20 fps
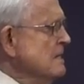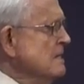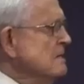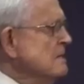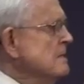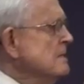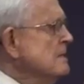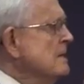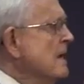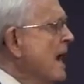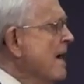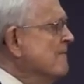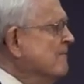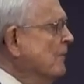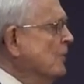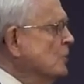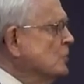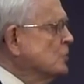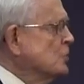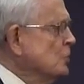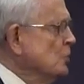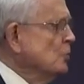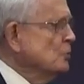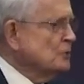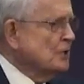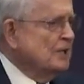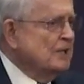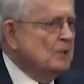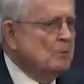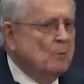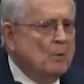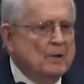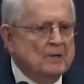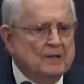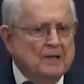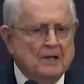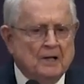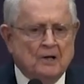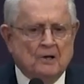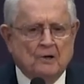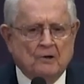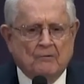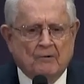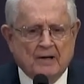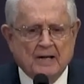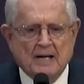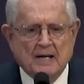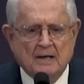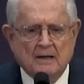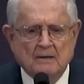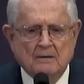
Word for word: Never choose anyone in a hurry